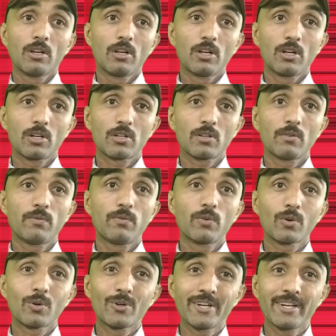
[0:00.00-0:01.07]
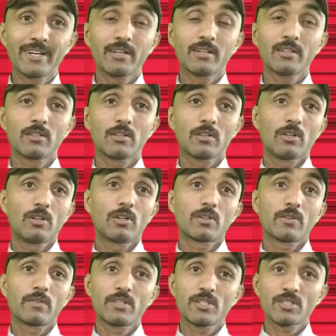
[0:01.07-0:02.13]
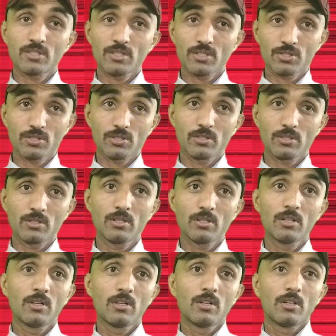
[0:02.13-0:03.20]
lot of ruin, lot of destruction,